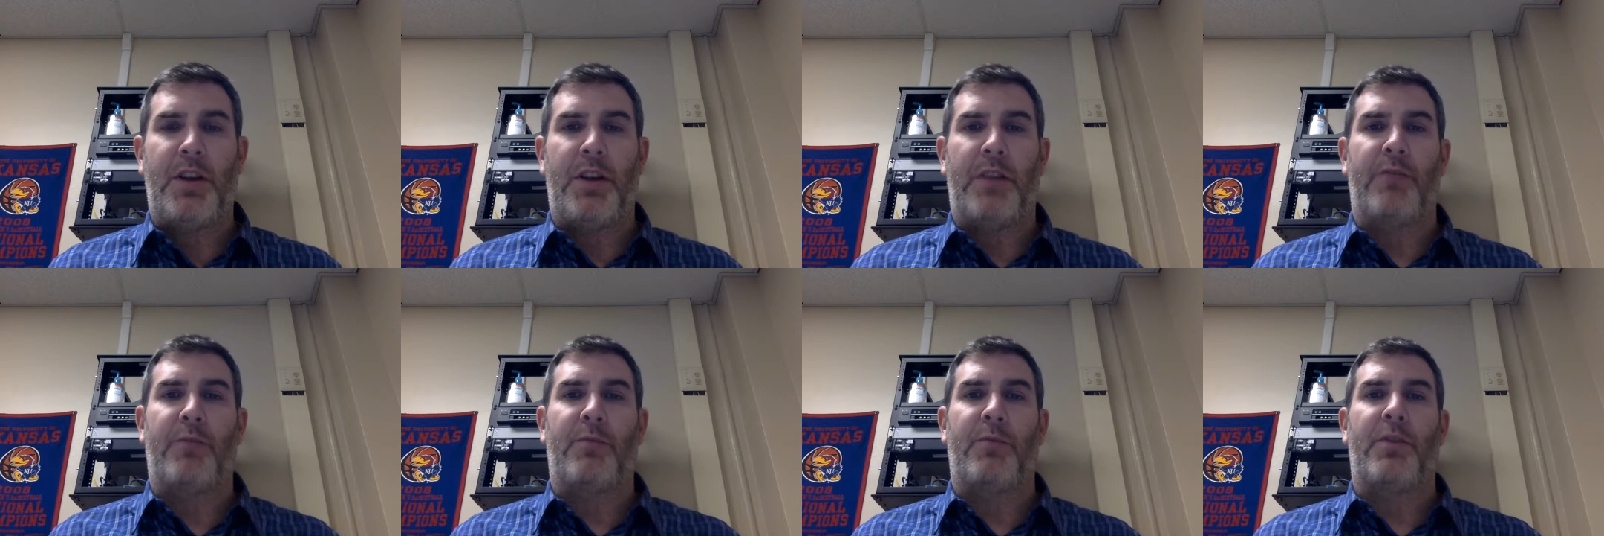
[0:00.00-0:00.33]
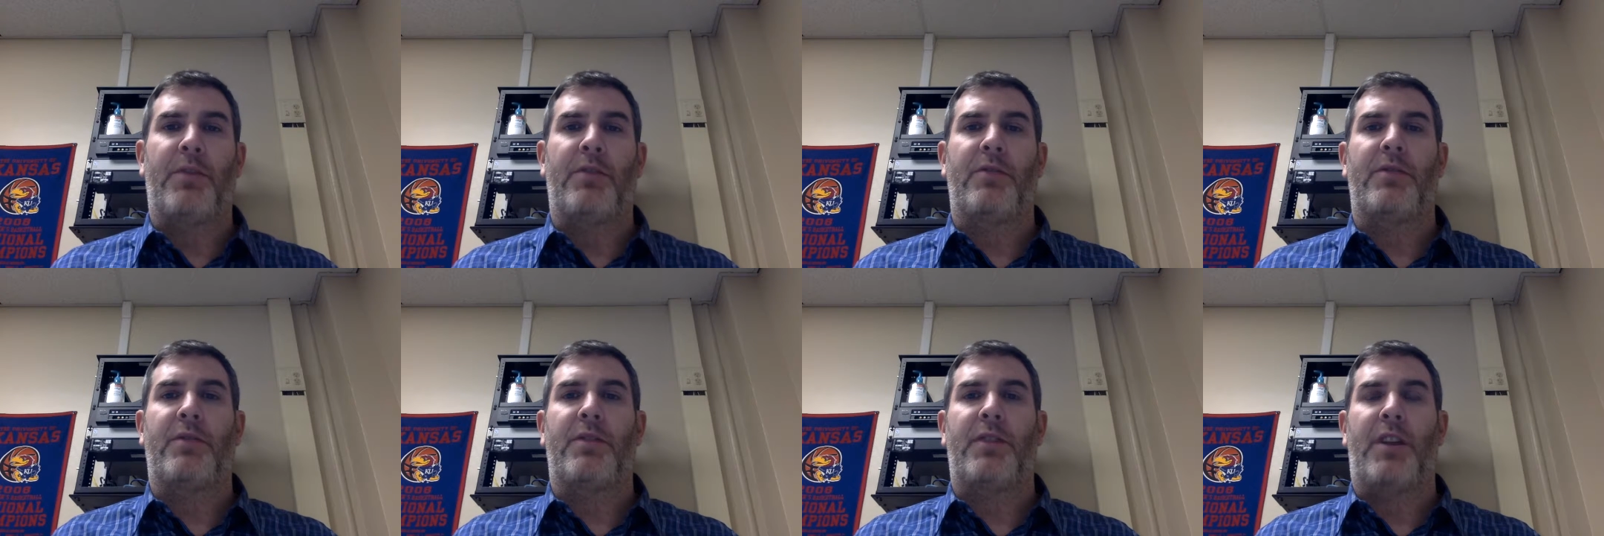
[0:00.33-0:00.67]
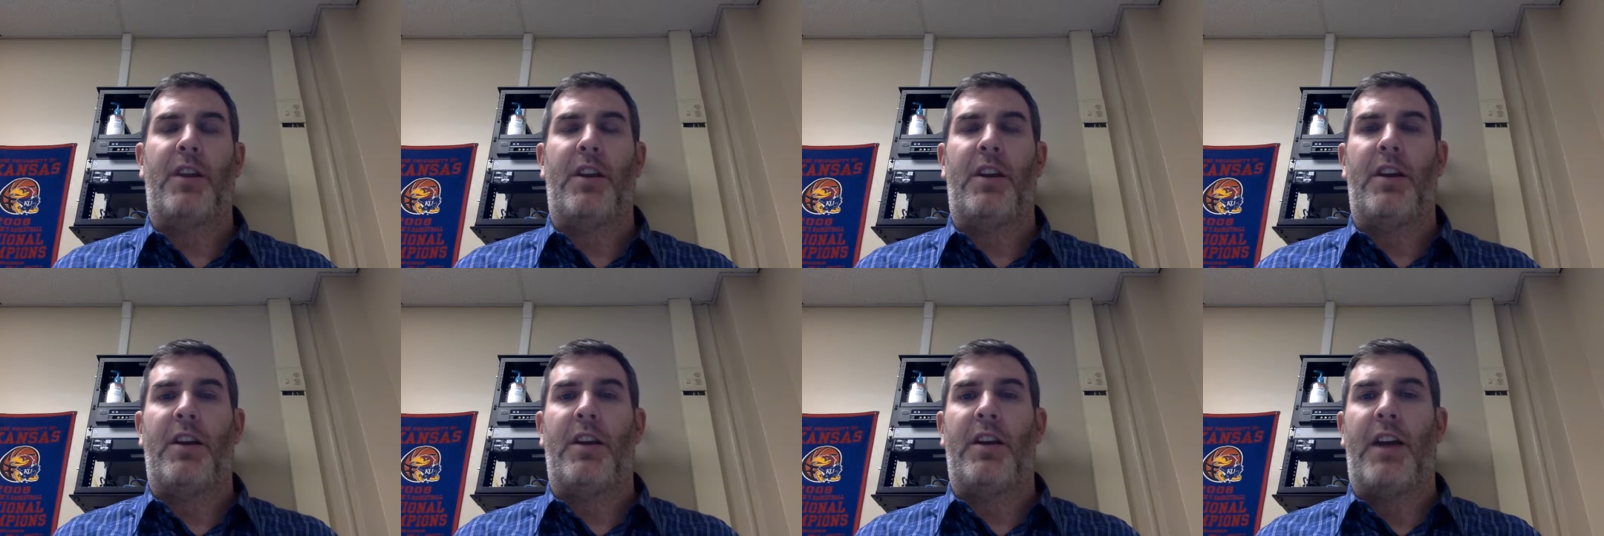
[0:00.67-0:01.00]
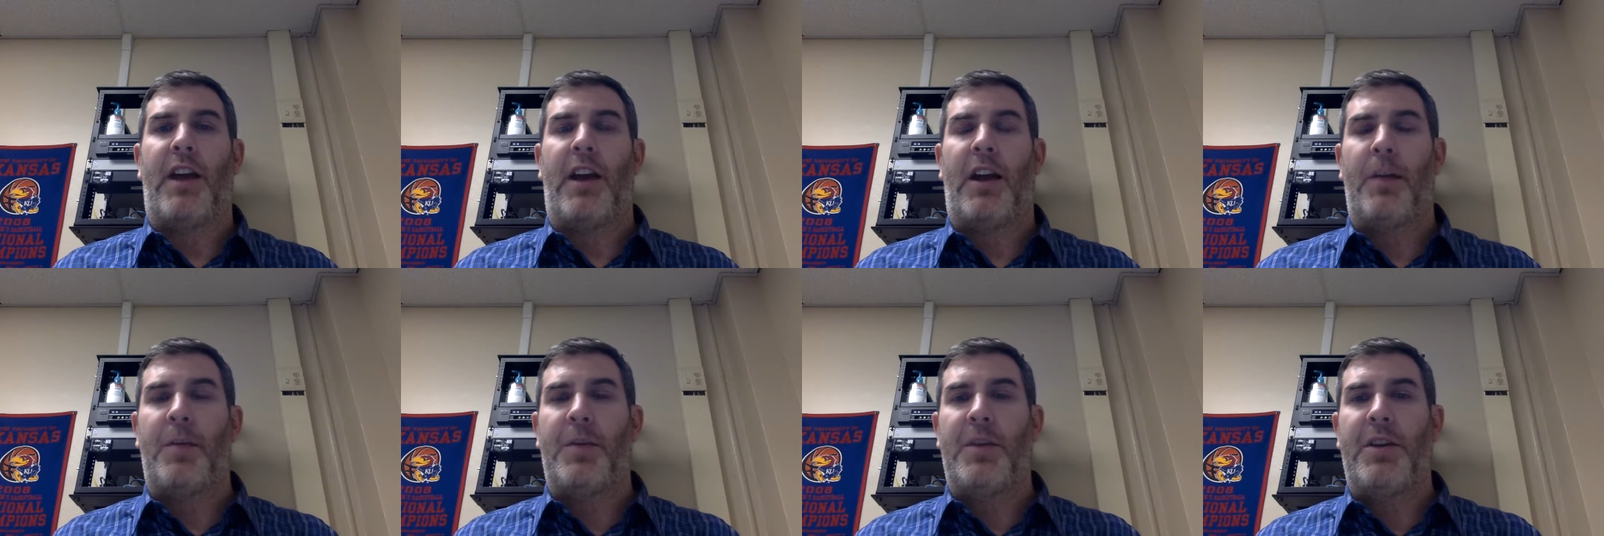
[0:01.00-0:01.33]
Government and
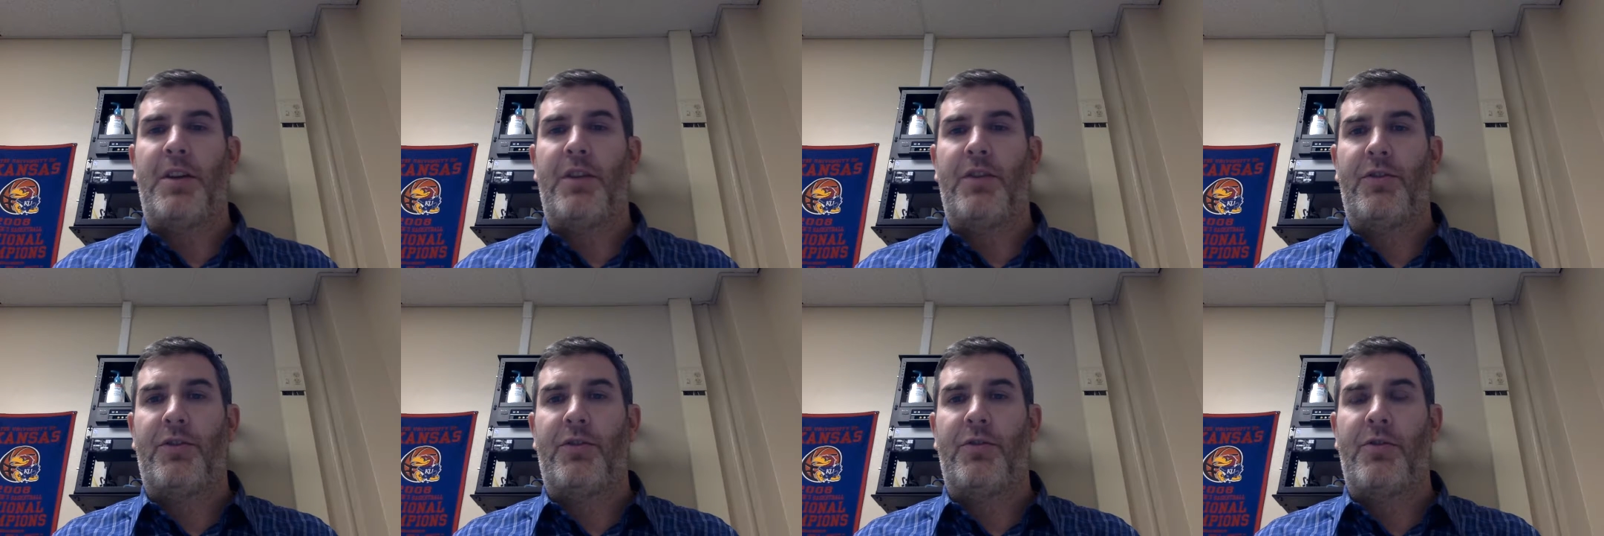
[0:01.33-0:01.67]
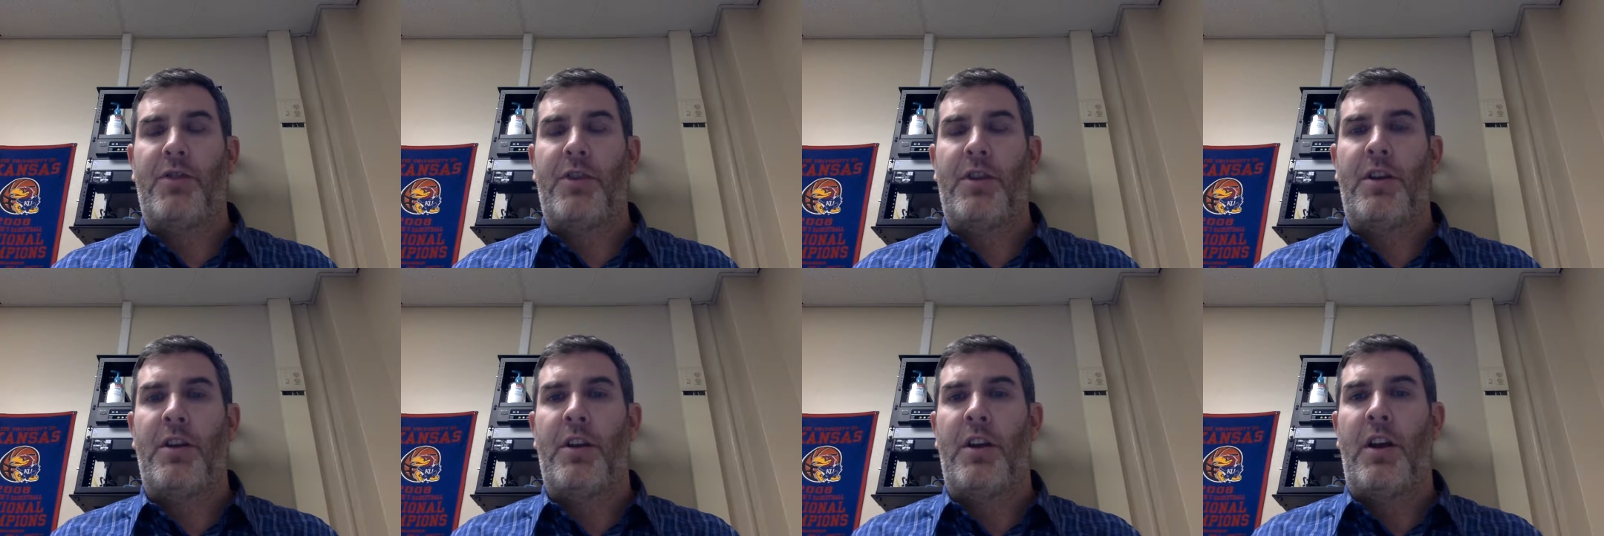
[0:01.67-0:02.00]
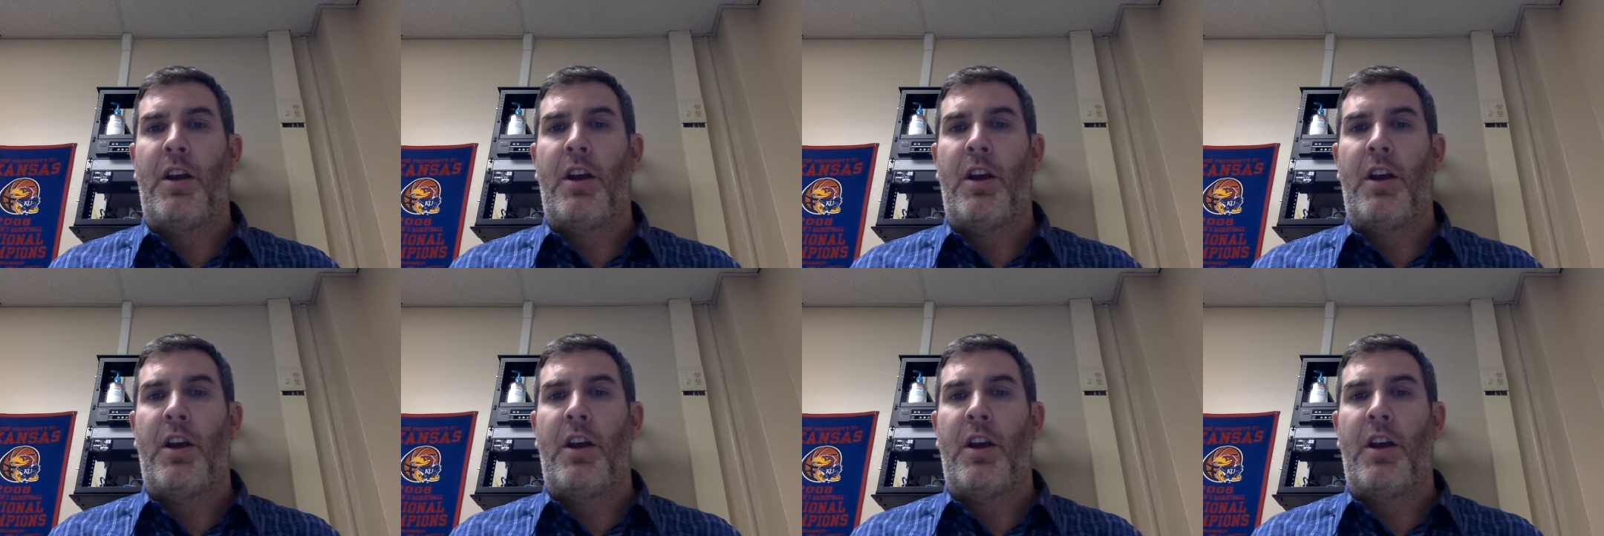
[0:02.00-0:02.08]
IB History,